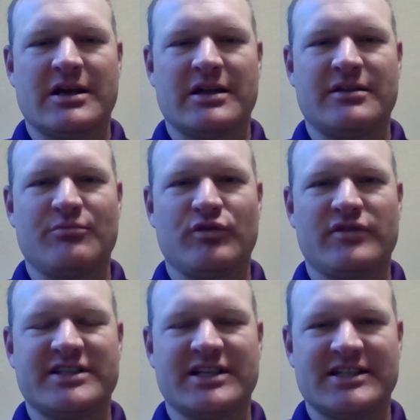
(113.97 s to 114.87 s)
and then moved
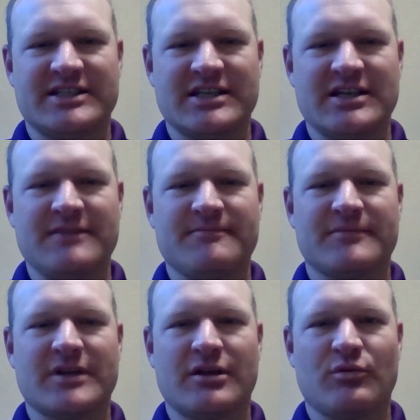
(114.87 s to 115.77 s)
to Tennessee
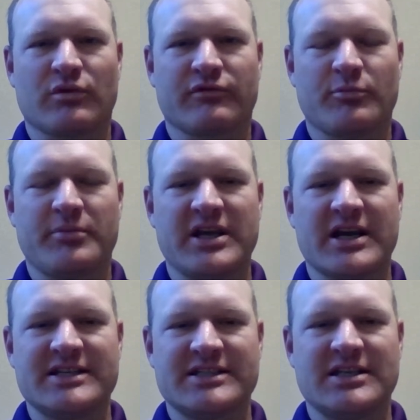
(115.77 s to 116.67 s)
and worked for
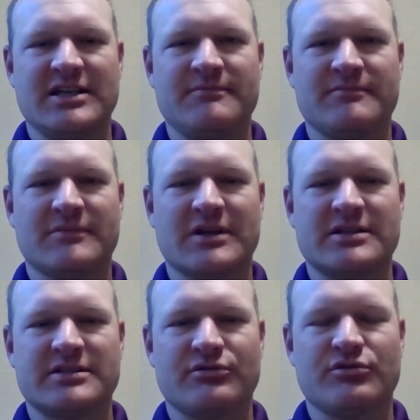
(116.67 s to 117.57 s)
PIC
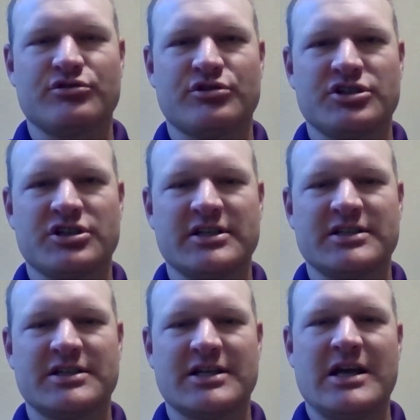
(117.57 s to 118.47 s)
as their
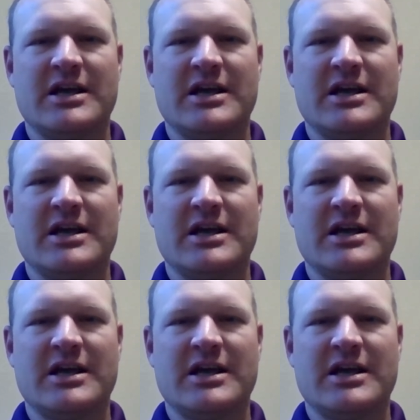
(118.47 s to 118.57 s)
nutritionist.